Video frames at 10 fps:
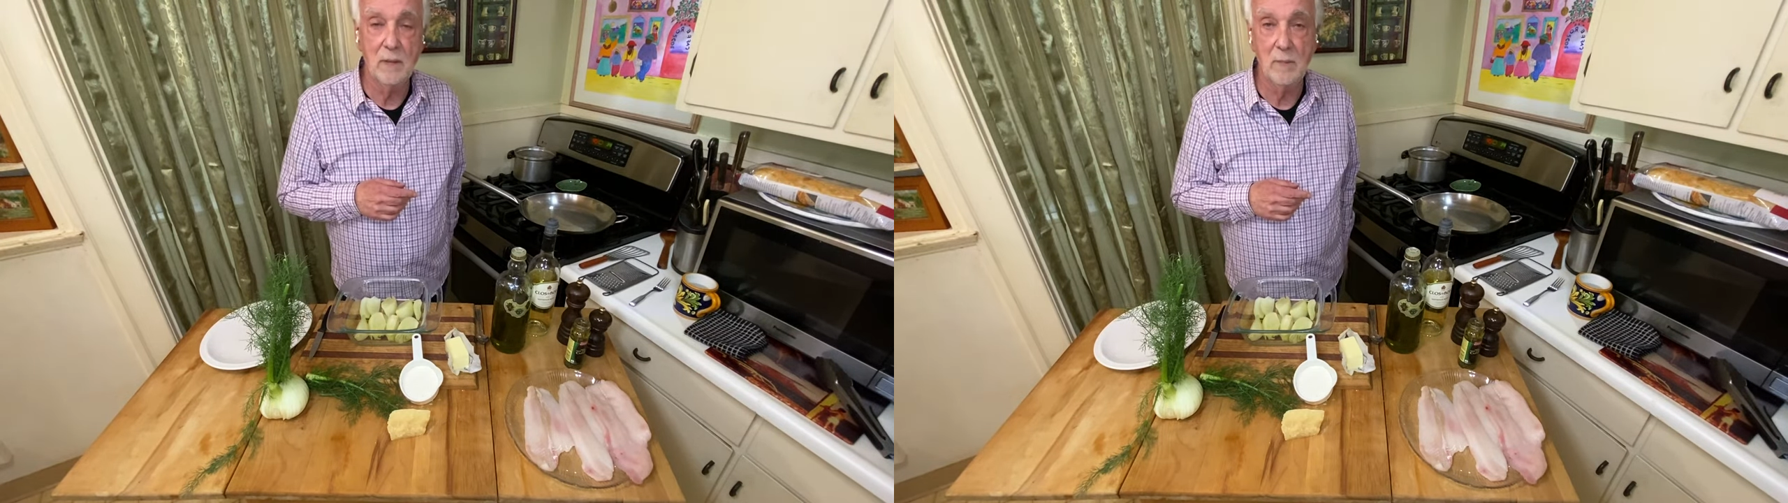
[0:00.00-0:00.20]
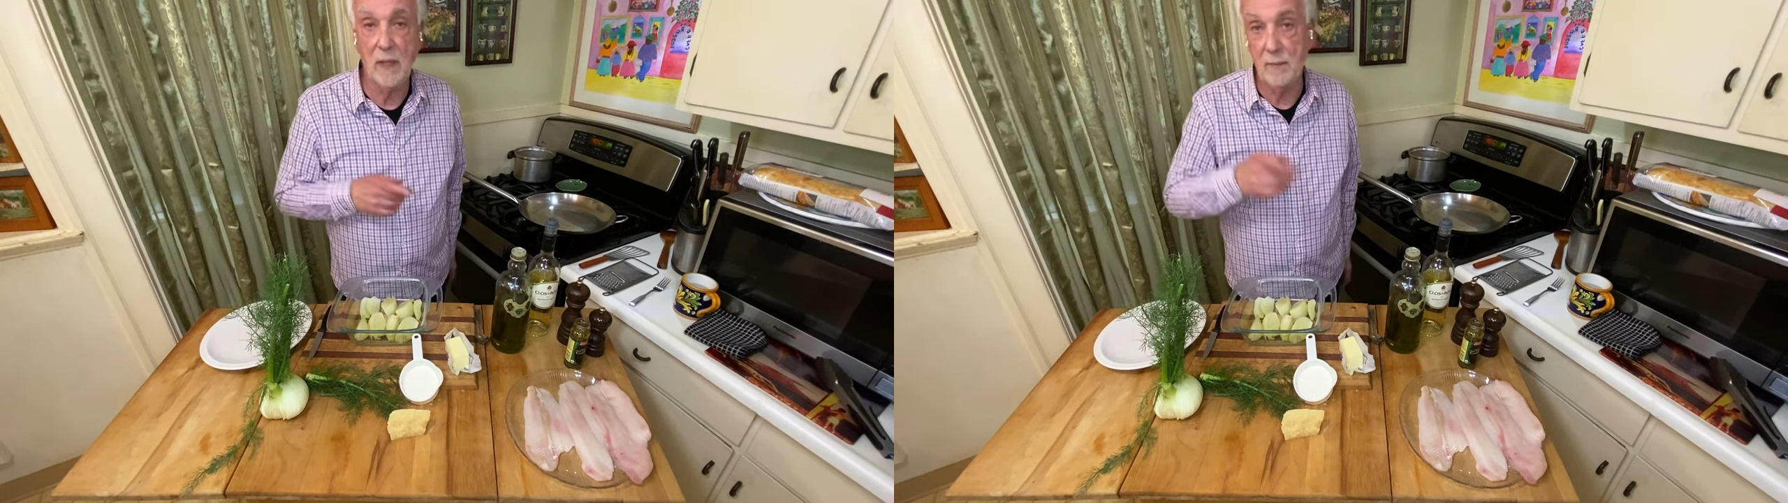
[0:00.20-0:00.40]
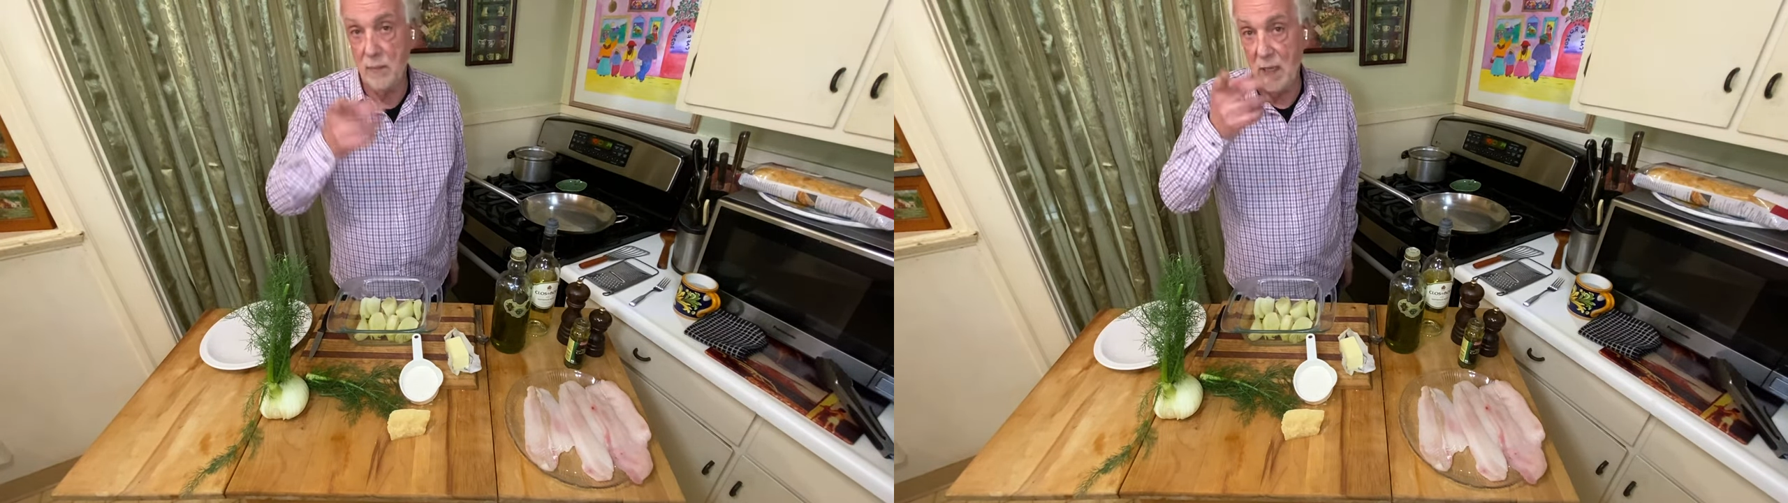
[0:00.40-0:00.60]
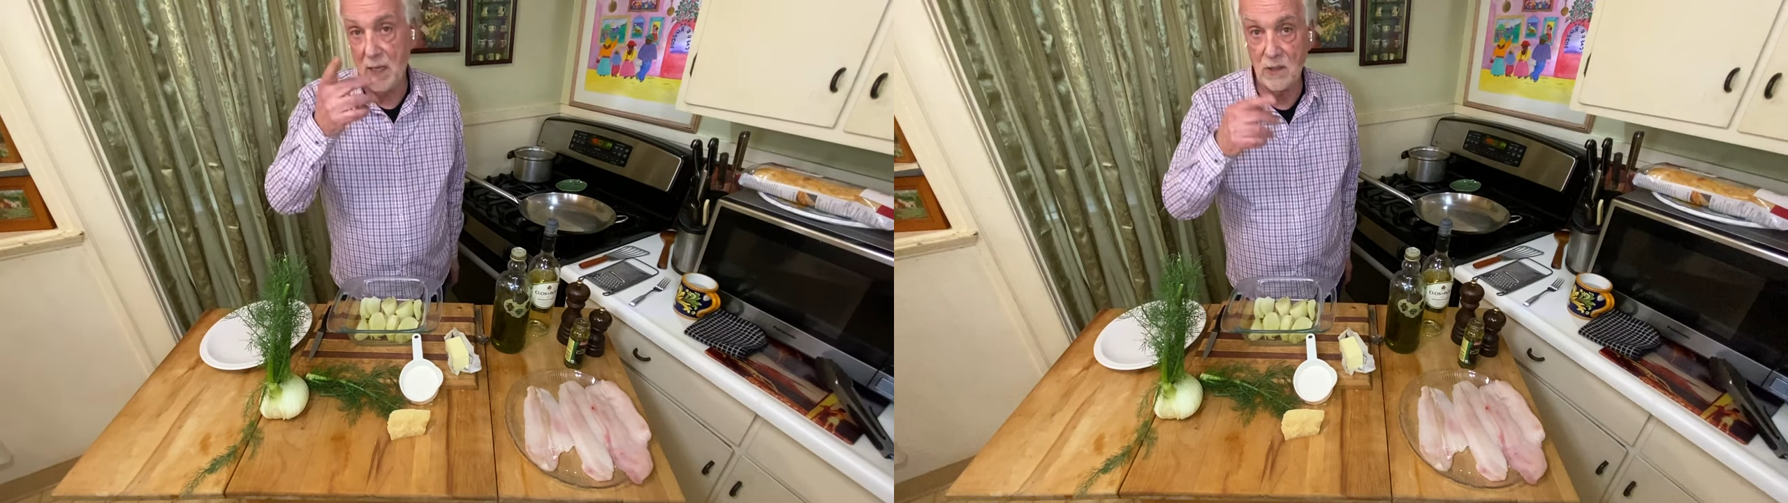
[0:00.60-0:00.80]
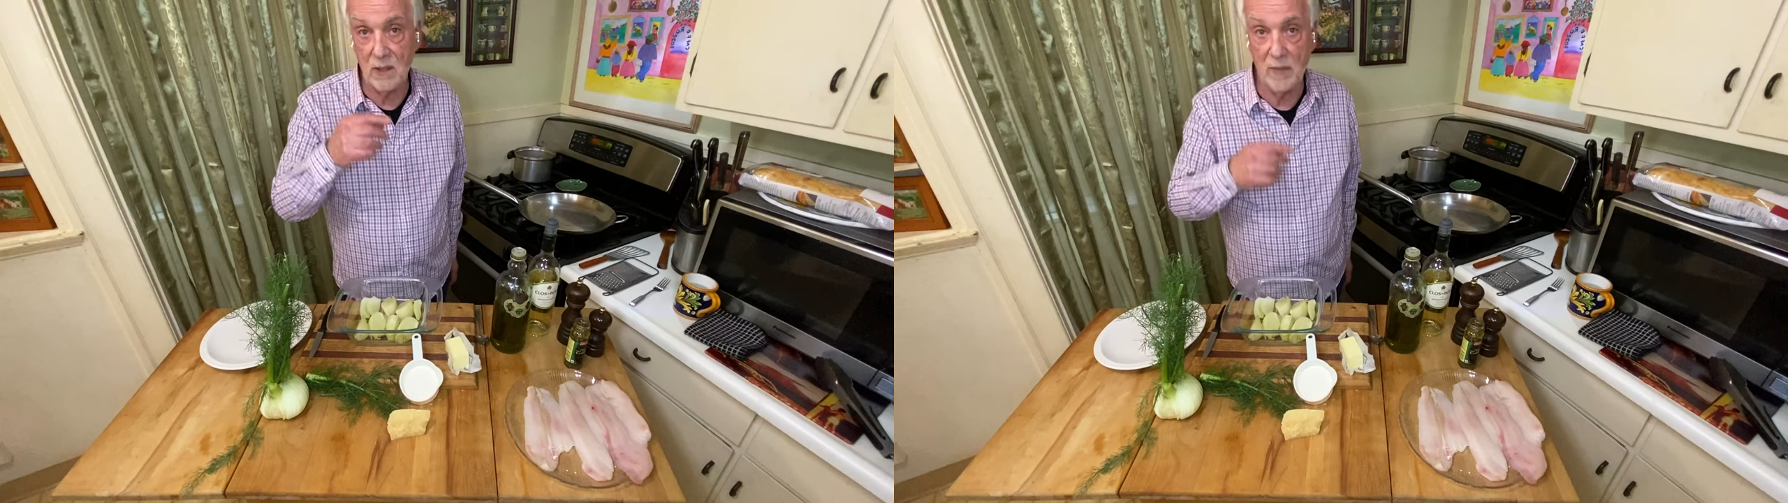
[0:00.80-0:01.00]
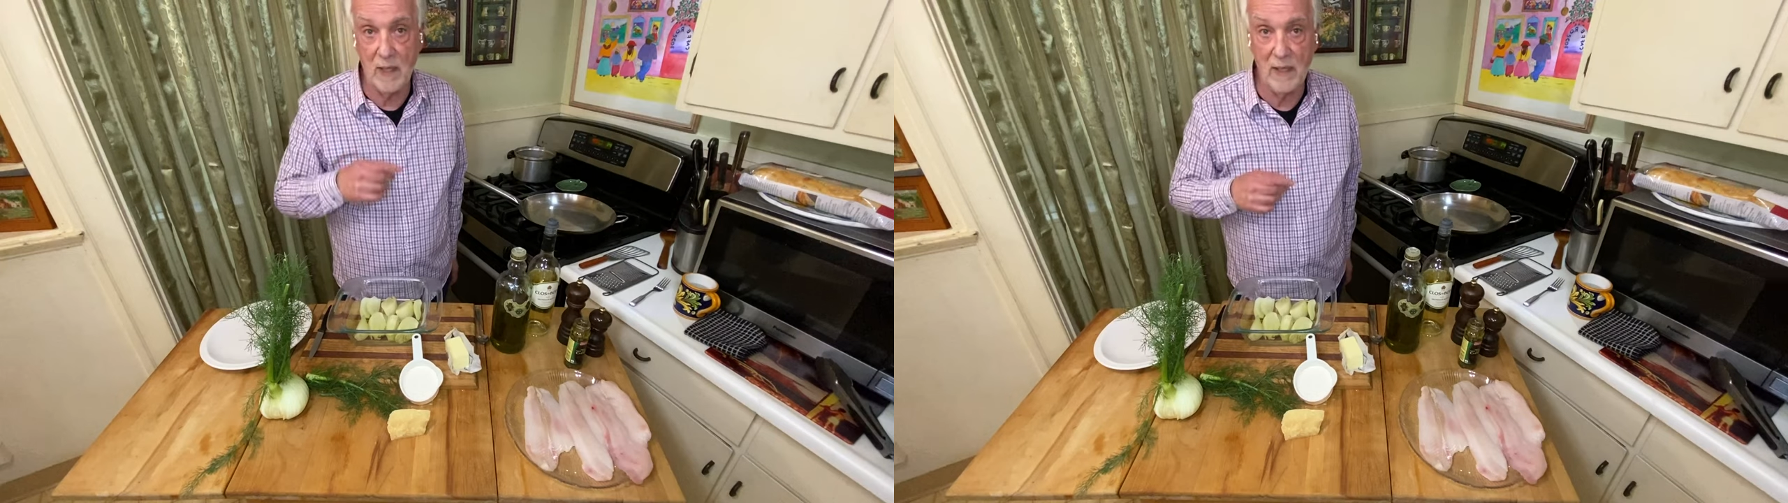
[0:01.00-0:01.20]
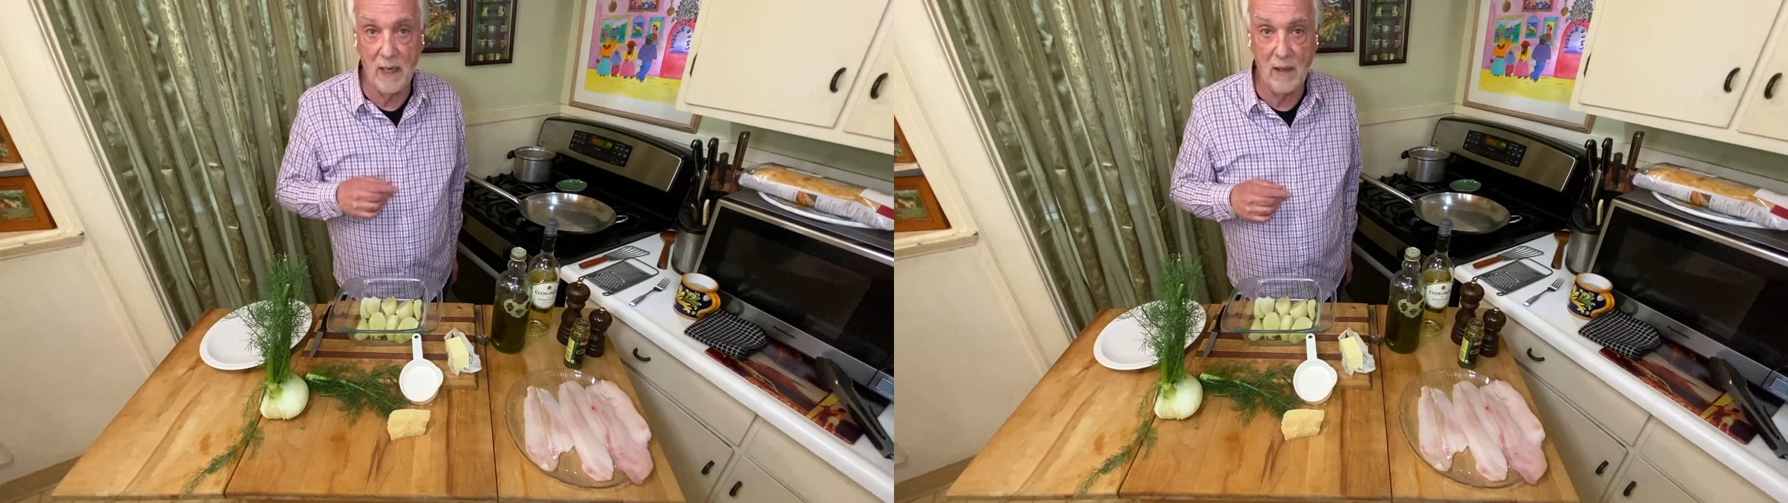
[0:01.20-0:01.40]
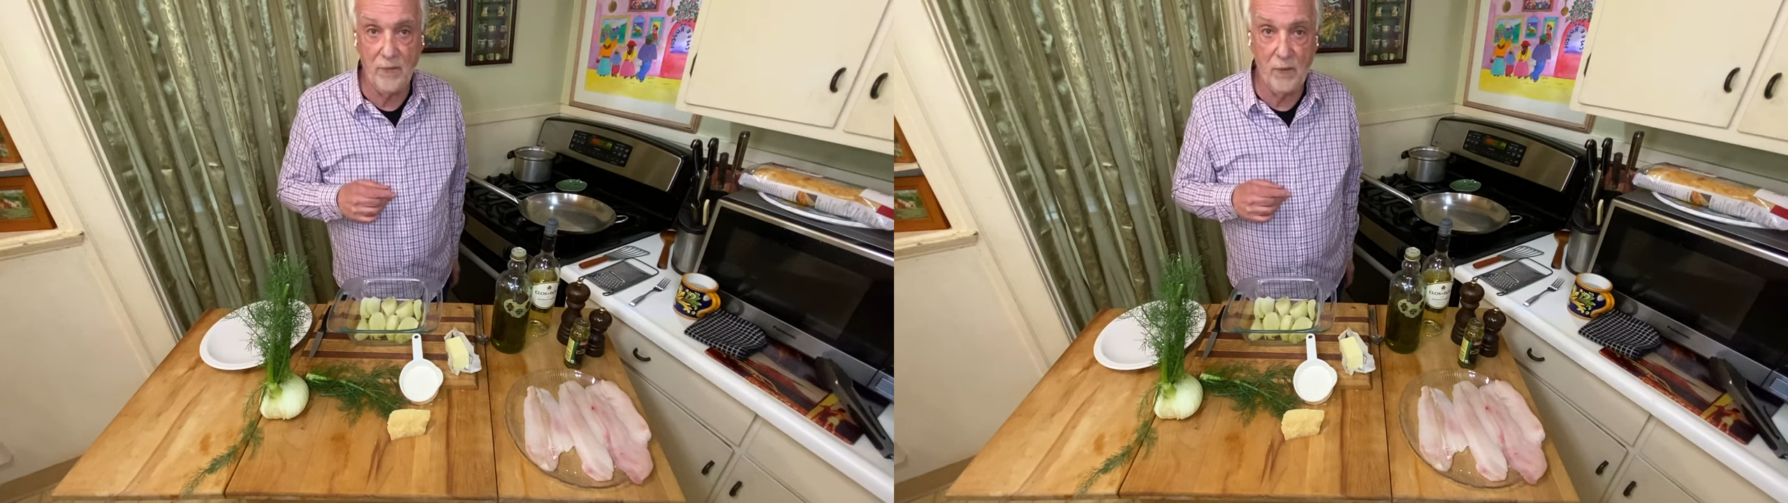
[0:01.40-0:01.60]
My actually my
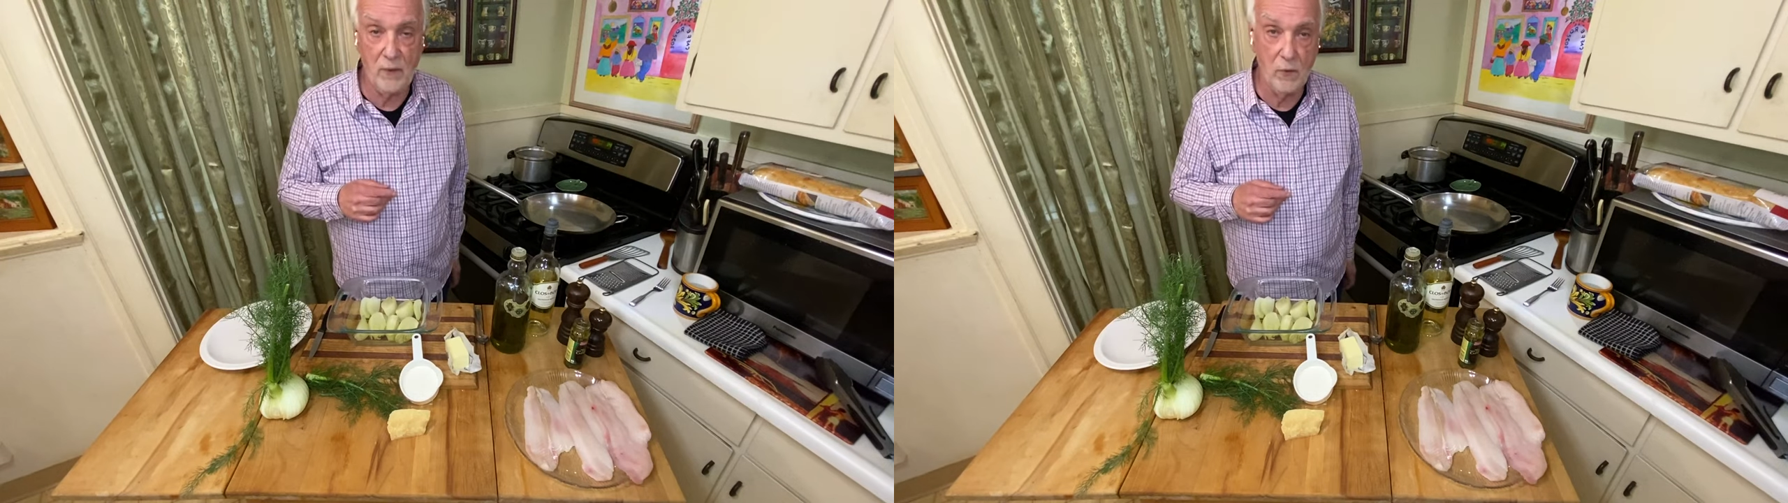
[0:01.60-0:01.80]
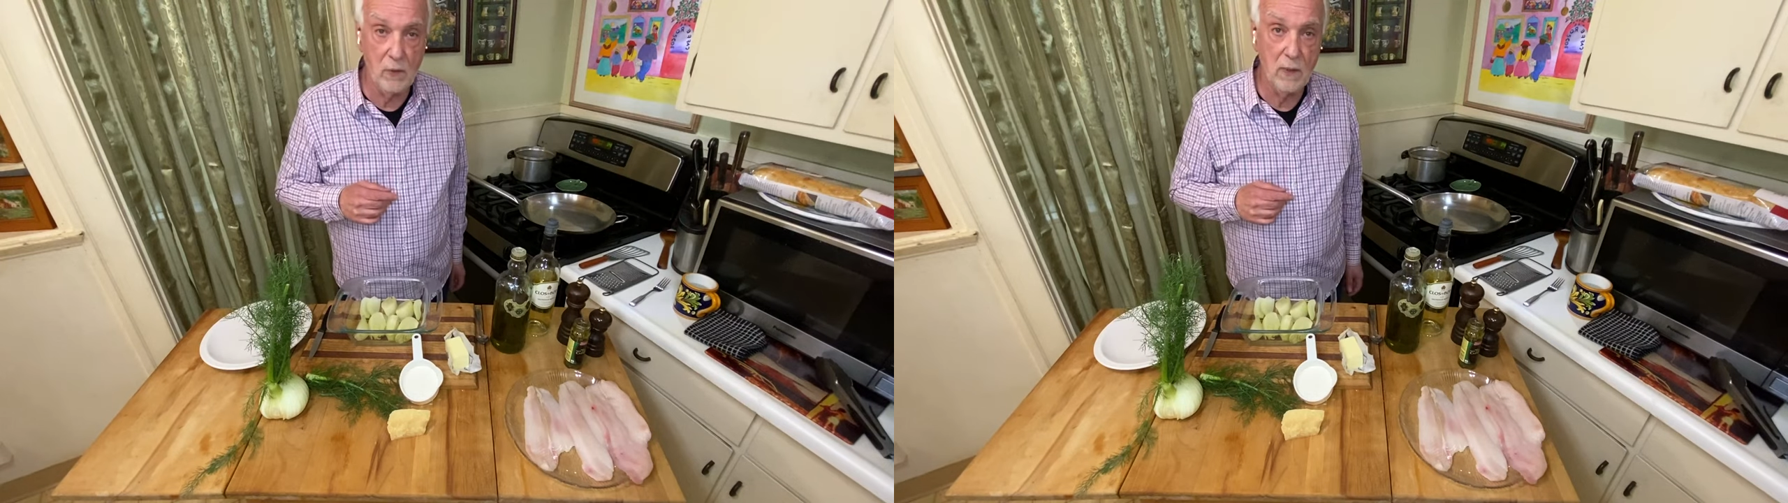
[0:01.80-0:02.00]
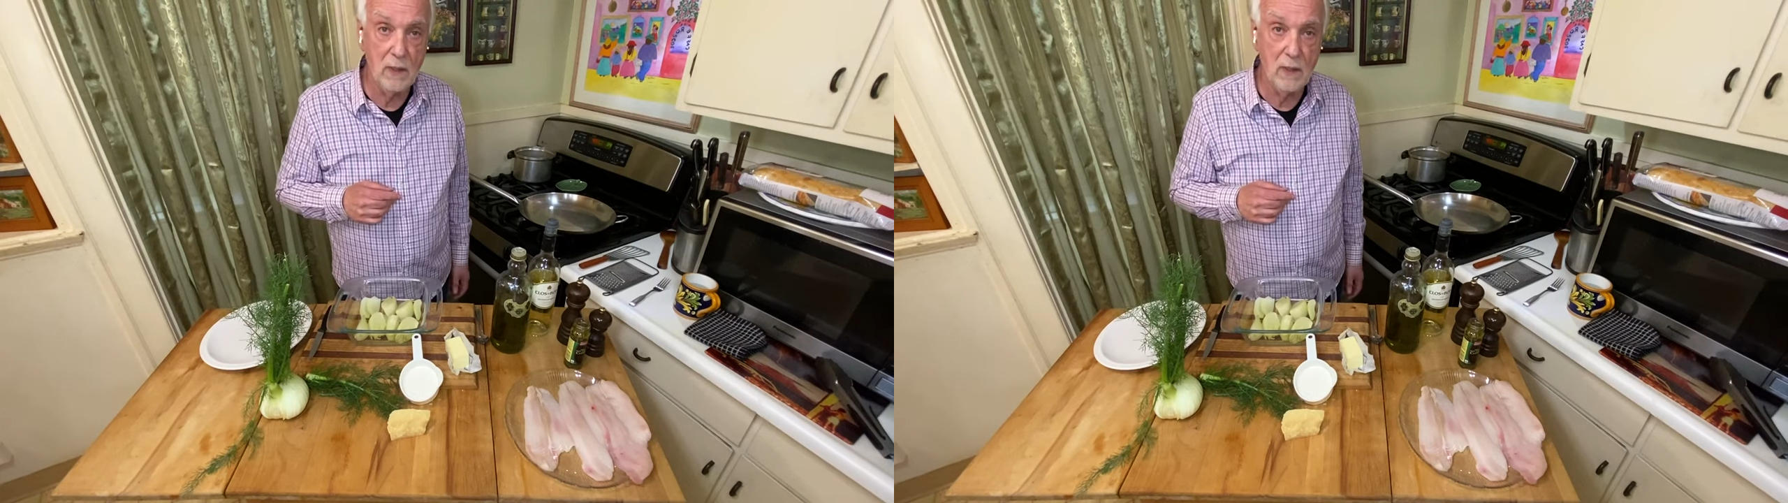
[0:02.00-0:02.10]
iPhone